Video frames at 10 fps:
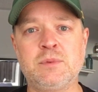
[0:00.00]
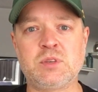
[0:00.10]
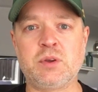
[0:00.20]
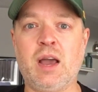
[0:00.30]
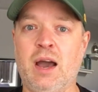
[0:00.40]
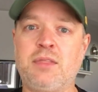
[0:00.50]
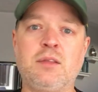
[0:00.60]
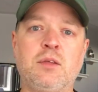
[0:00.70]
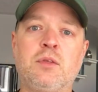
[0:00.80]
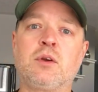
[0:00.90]
So yeah, I
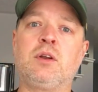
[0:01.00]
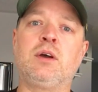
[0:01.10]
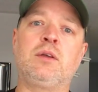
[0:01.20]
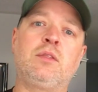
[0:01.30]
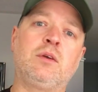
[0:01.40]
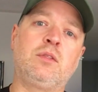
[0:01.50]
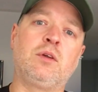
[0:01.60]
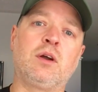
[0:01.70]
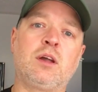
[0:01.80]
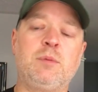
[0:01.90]
think that
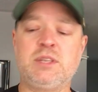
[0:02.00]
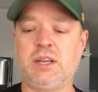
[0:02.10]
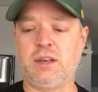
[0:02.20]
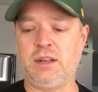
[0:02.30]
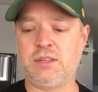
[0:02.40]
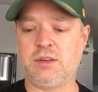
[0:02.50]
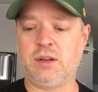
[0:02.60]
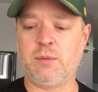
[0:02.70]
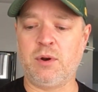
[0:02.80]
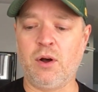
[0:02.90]
they're not going to be taking it easy
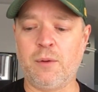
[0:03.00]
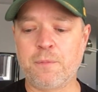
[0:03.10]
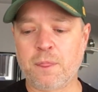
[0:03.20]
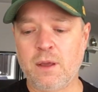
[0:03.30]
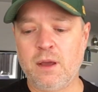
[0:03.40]
on him at all.